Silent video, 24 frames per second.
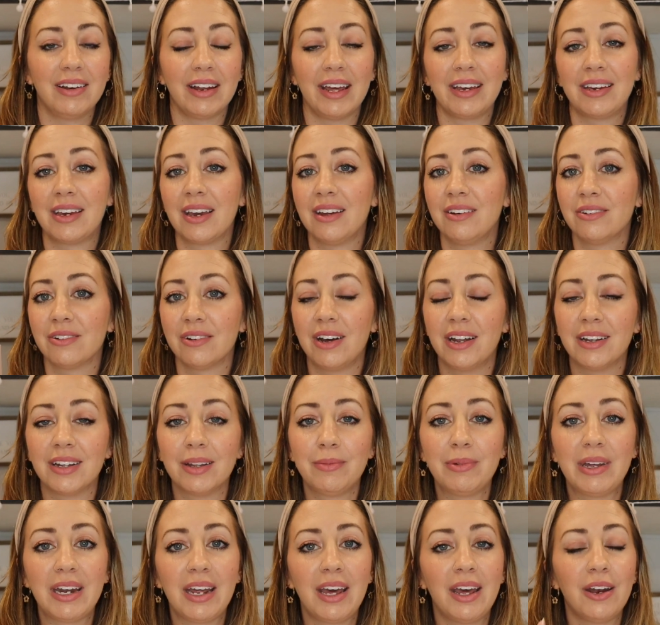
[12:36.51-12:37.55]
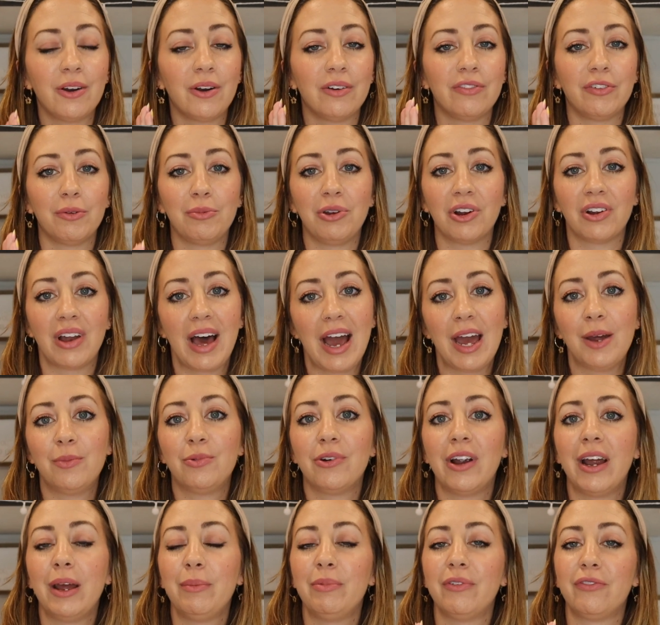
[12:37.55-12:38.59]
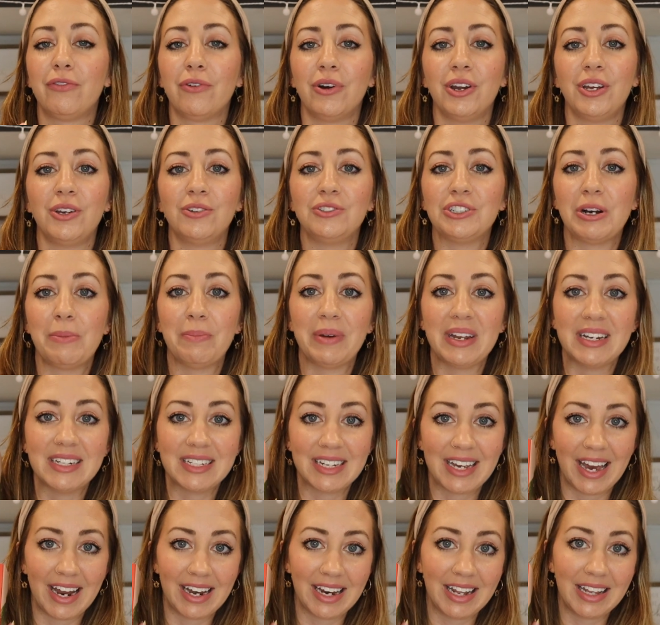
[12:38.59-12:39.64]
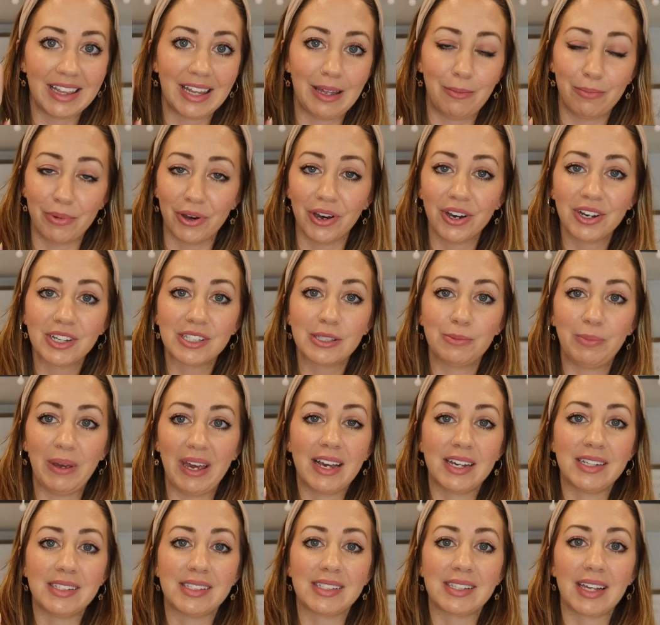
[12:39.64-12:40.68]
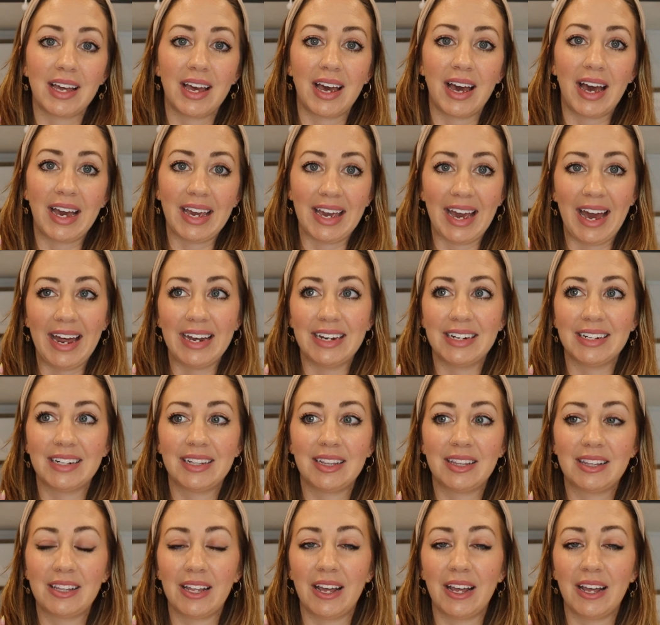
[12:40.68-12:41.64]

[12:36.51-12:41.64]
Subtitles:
like Kindle Unlimited or from your library before you jump into getting the books, because again,